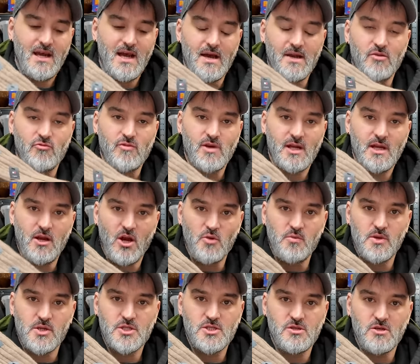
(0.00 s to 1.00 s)
And I really
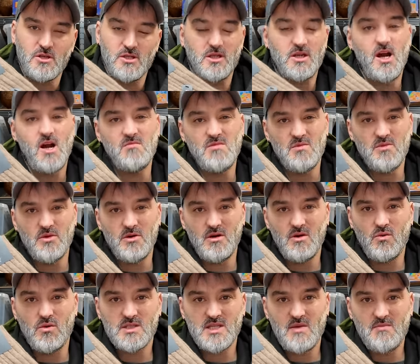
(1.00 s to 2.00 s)
hope it's you because I can't remember who
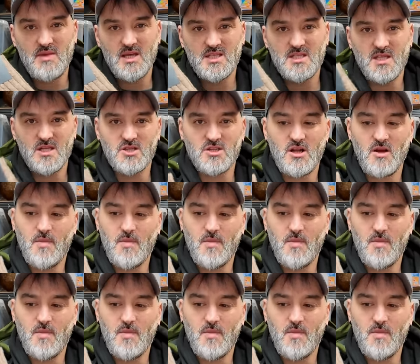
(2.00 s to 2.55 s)
it was that message.